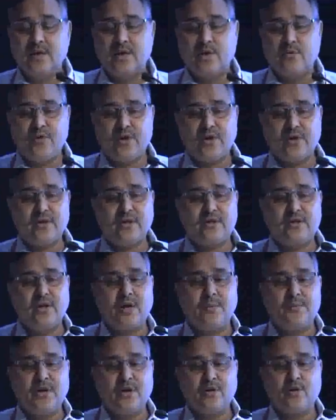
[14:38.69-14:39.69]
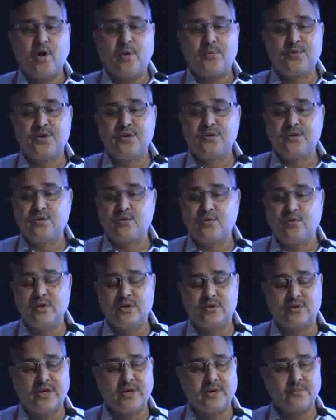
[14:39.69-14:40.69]
Now what are the therapeutic options in
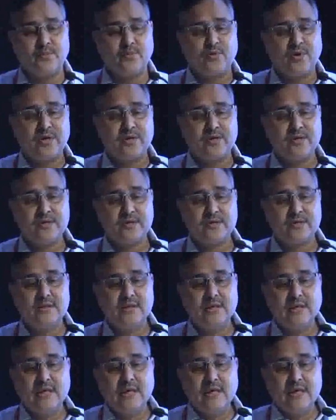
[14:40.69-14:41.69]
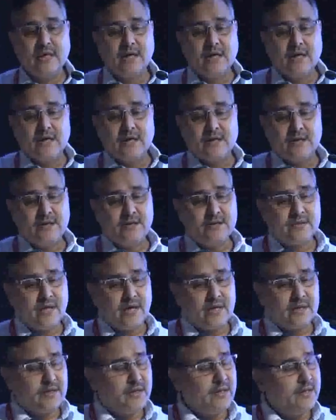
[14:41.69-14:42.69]
cholestatic pruritus? These
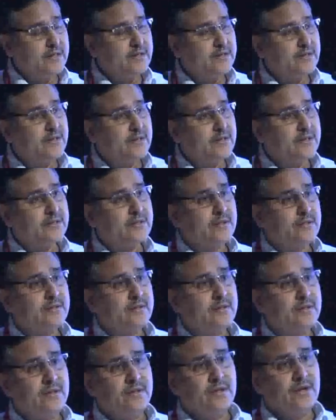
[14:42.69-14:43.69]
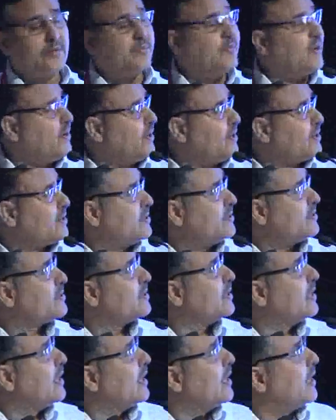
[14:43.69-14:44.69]
are the list. This is in the
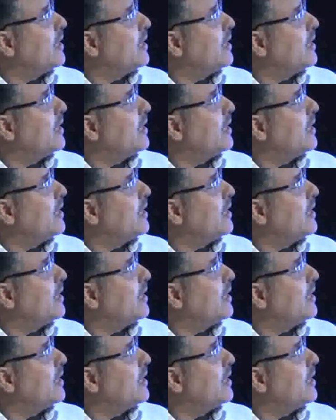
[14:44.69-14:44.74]
recommendations.